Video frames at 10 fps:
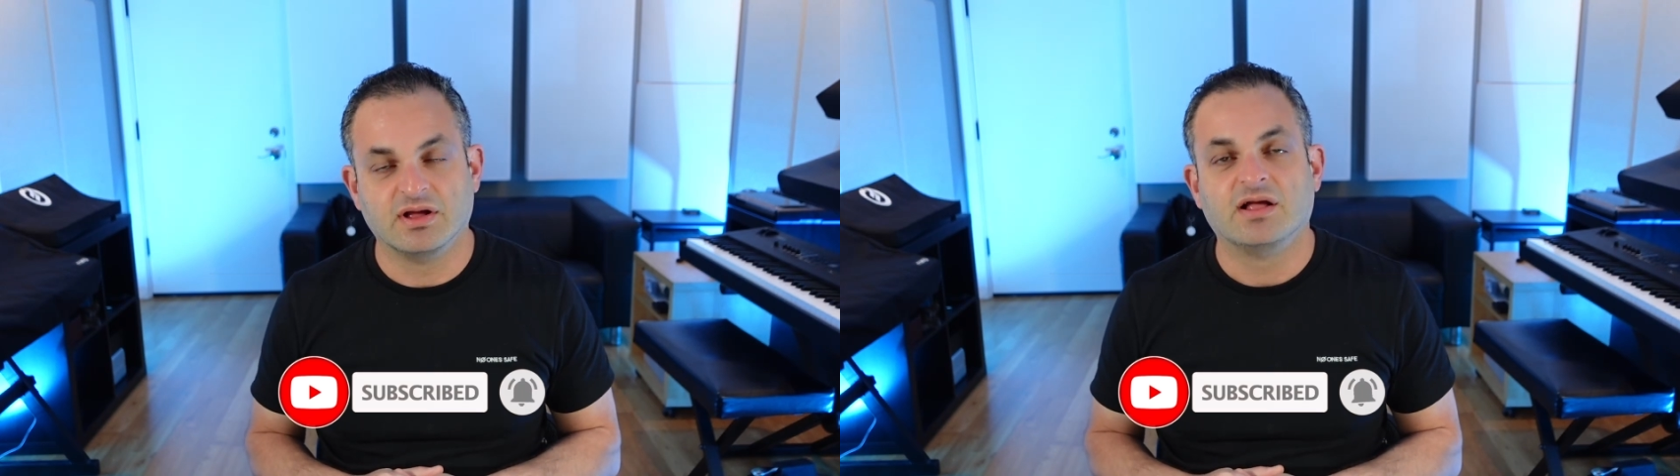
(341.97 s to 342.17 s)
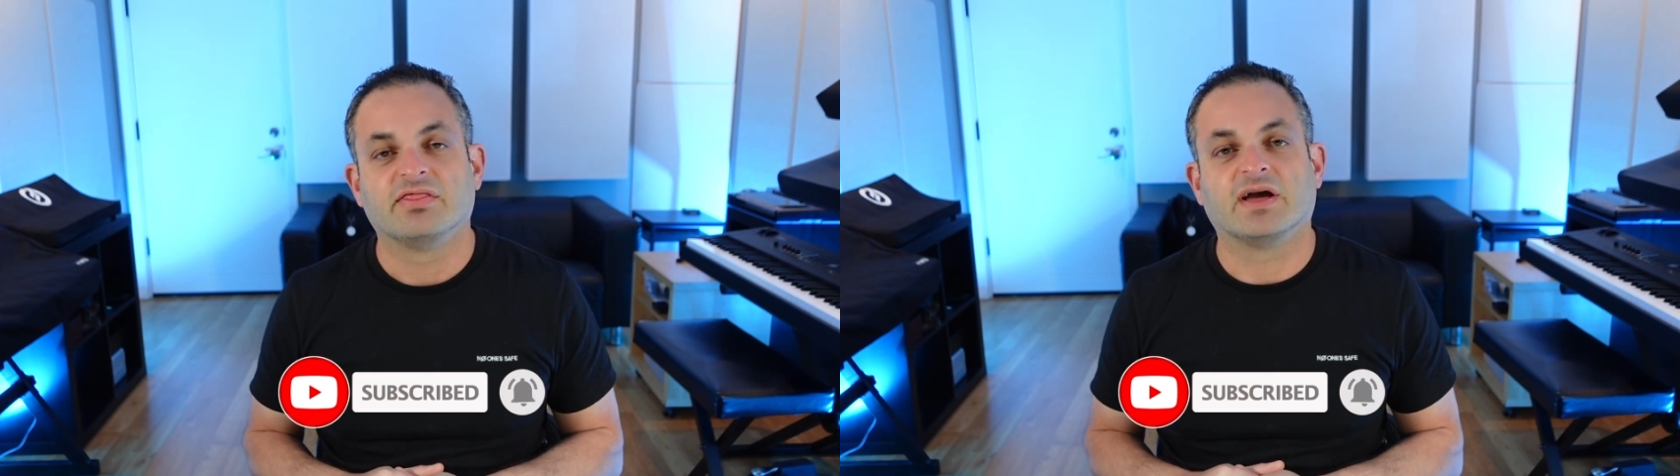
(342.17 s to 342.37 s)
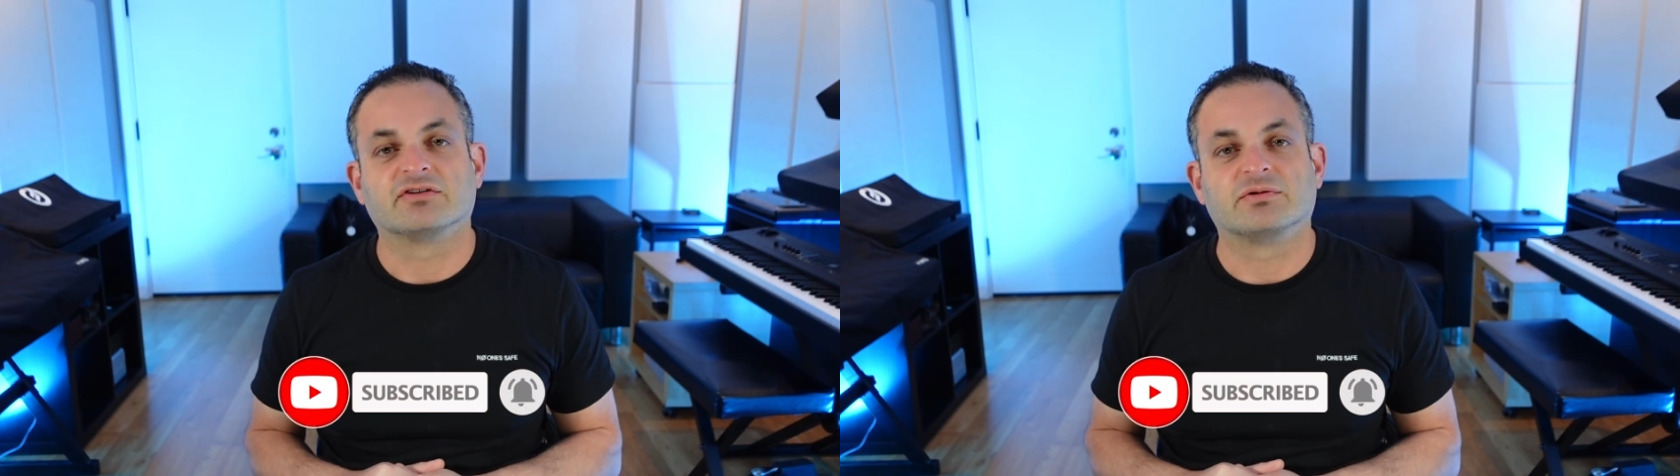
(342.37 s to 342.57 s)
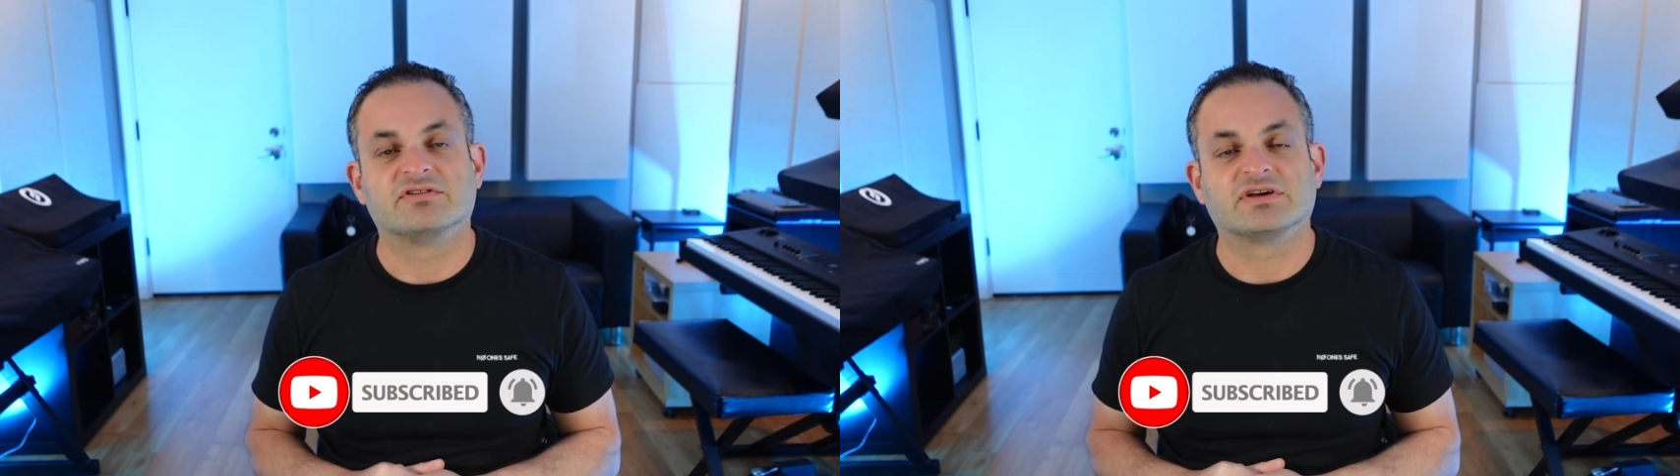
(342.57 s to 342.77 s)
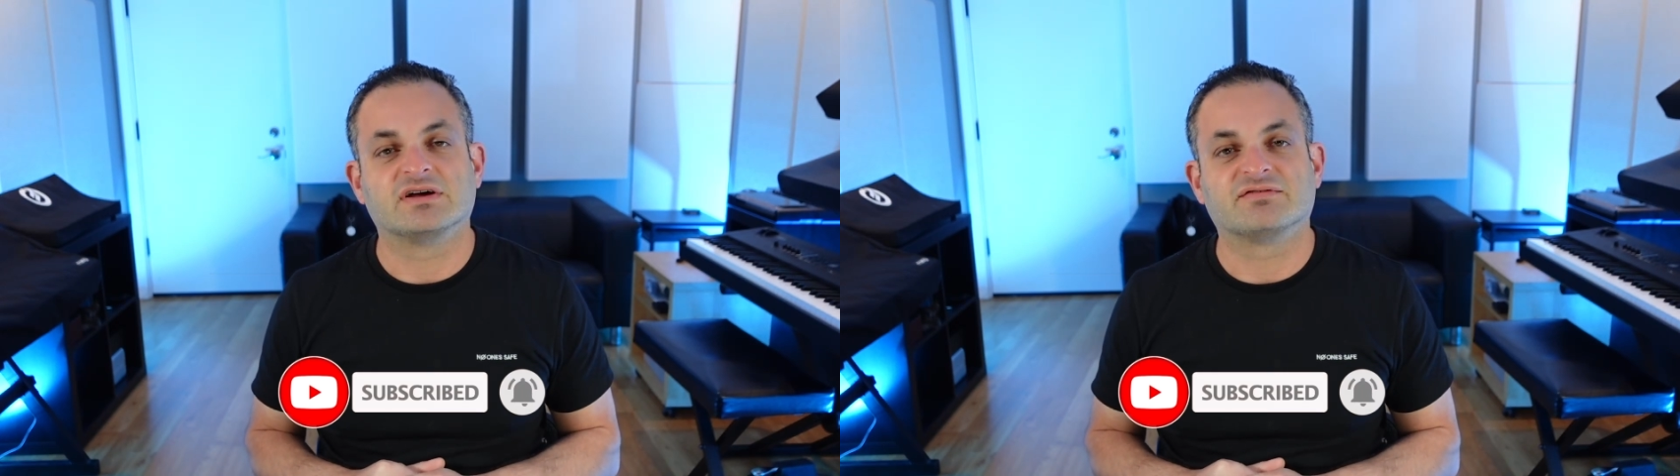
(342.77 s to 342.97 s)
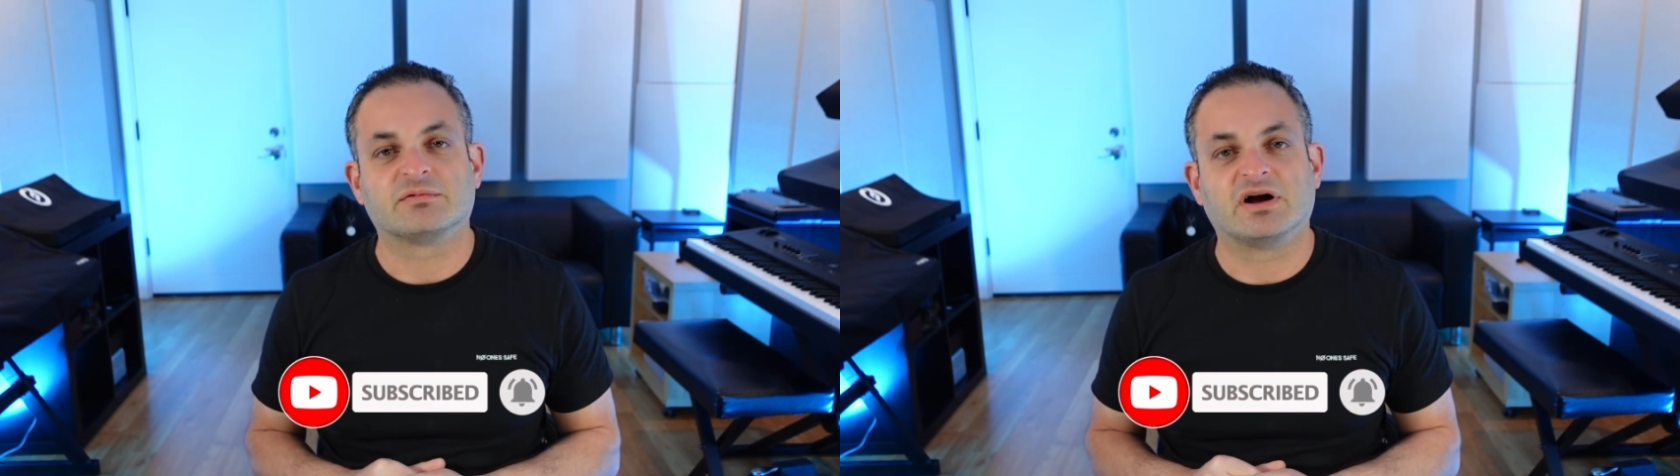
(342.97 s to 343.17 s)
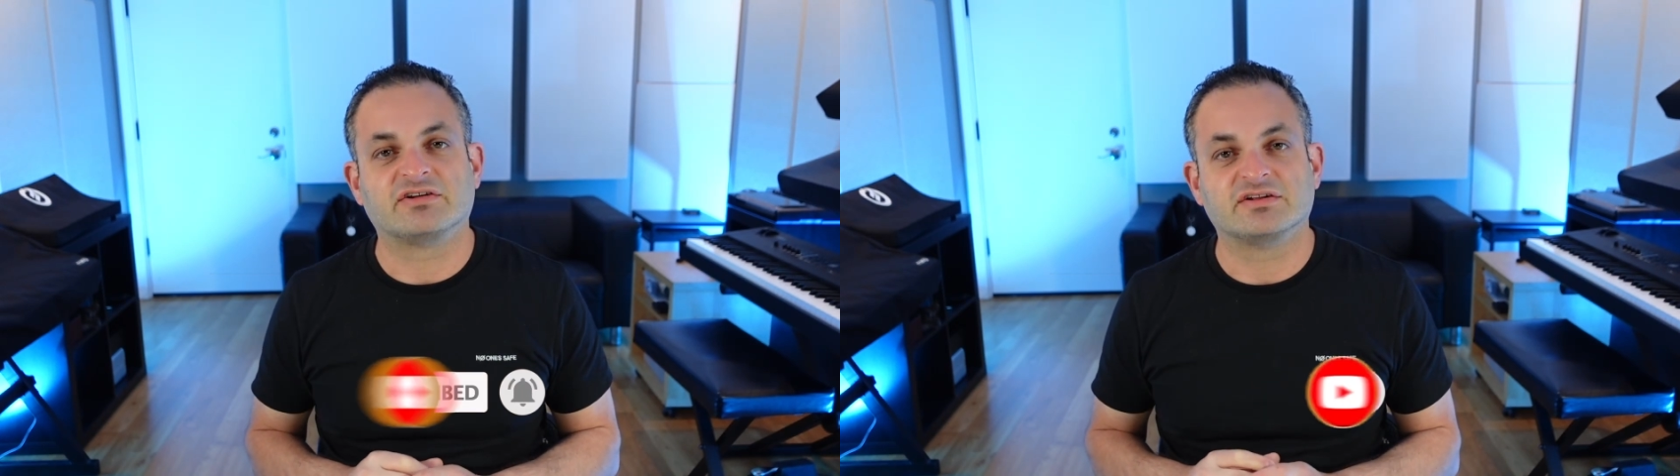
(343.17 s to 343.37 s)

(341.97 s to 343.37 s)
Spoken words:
Thanks once again for watching the